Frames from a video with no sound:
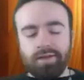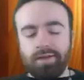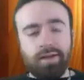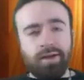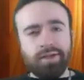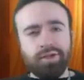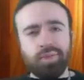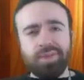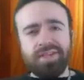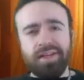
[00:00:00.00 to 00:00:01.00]
All right,
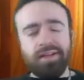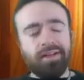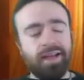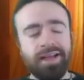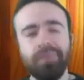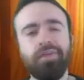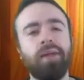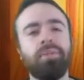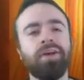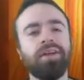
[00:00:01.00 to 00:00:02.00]
Supercell, I give
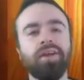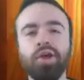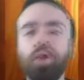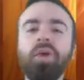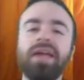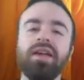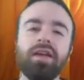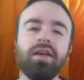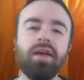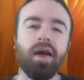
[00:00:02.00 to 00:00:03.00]
up. You win.
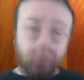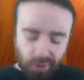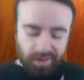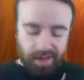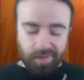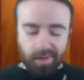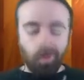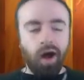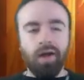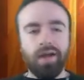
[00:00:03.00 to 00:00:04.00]
I pulled out my
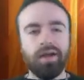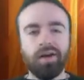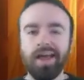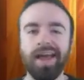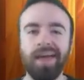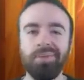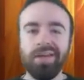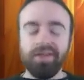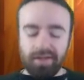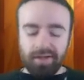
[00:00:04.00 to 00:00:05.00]
wallet, already
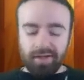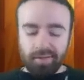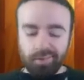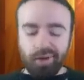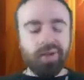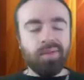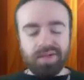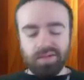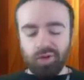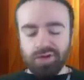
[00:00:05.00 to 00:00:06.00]
happy, put a
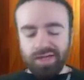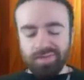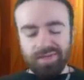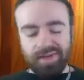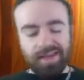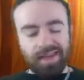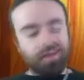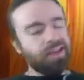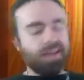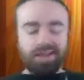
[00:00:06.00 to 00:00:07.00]
bunch of more gems on my account,
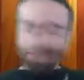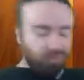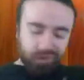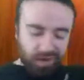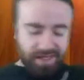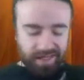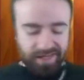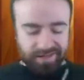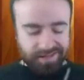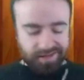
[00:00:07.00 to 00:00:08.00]
Let's freaking
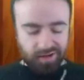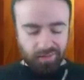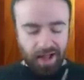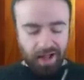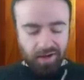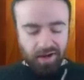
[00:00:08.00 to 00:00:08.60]
get this star power.